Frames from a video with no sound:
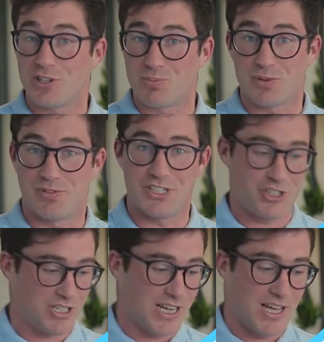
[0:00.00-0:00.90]
is
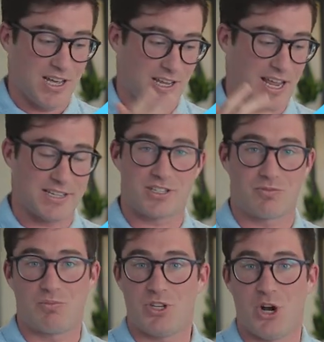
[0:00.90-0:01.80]
provisioned, it's
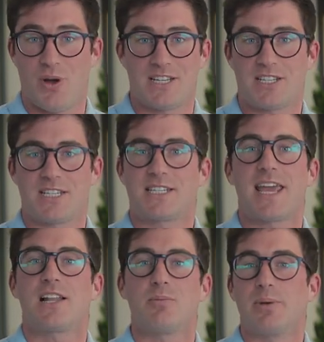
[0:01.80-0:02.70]
the
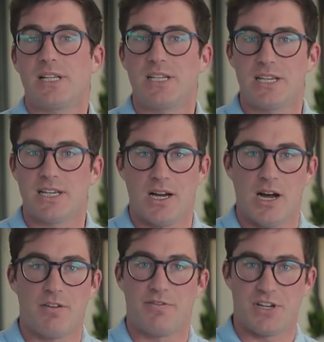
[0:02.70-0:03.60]
scalability
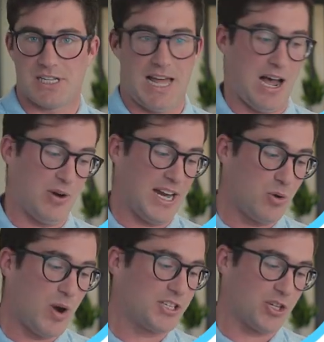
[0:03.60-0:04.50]
of the cloud
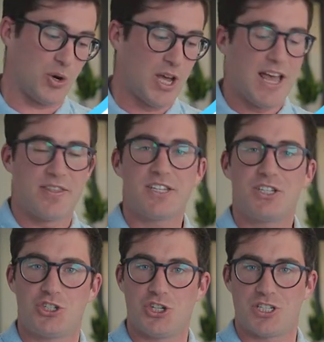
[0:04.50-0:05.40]
anyway. So this
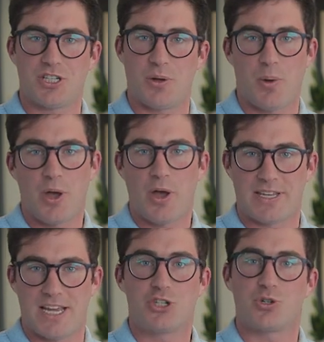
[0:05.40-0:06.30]
is just to
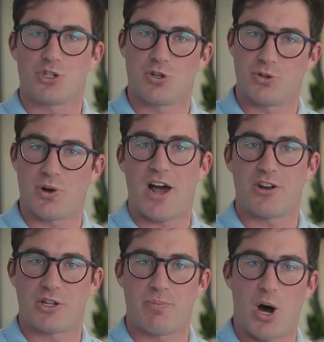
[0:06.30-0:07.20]
get you a server out
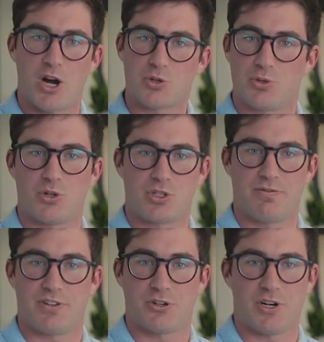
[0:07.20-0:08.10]
of the box with those
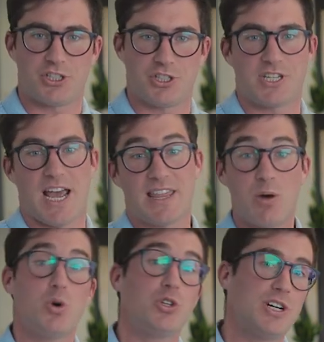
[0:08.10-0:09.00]
configurations, and
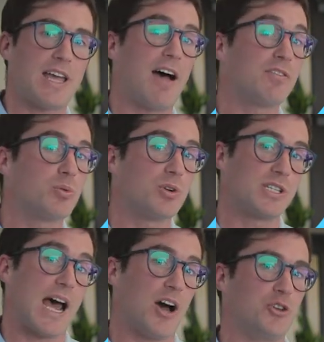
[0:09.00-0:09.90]
then we'll look afterwards
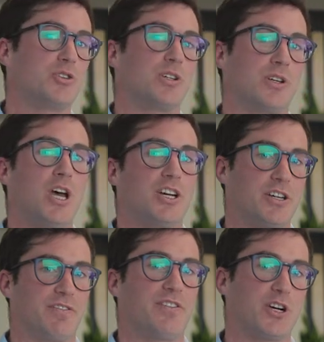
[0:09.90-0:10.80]
how you can
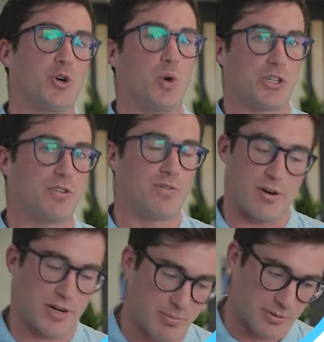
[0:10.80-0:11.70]
configure once you've
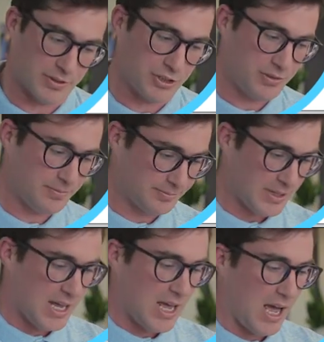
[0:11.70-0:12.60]
already provisioned.
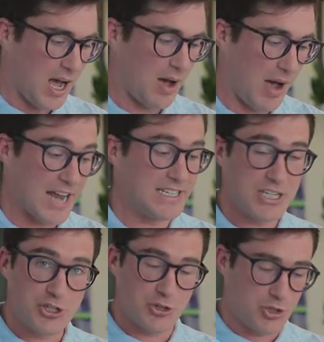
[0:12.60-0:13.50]
I
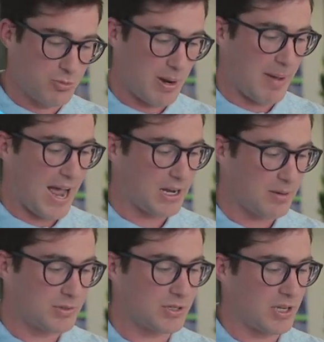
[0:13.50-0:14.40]
did choose to do my
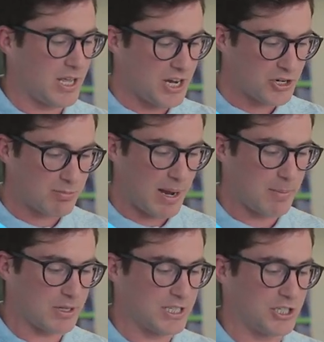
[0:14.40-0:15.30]
backups here's my
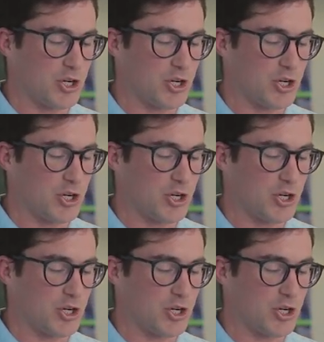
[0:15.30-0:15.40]
monthly